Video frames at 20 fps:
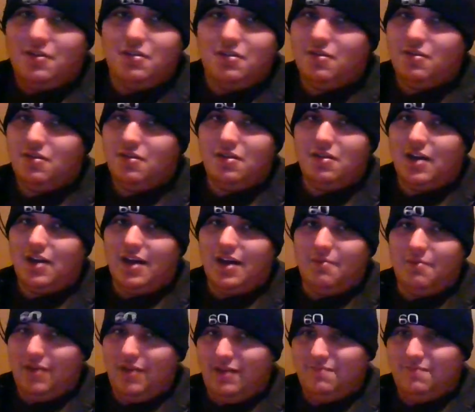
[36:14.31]
Nah,
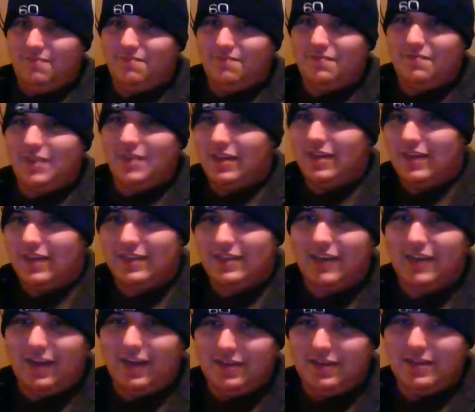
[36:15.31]
man, that's
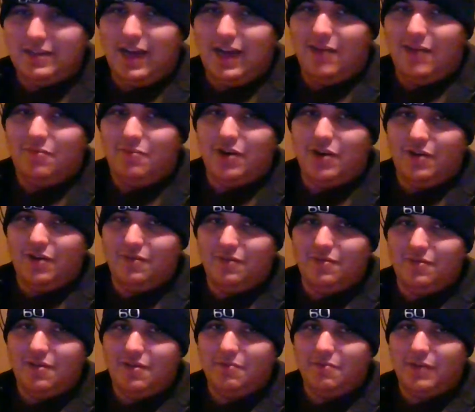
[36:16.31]
got to stop, bro.
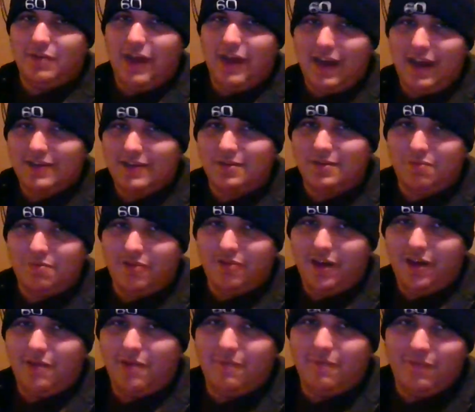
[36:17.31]
I'm going to actually
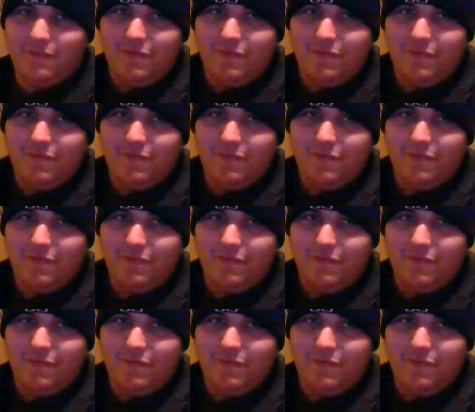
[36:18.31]
play them.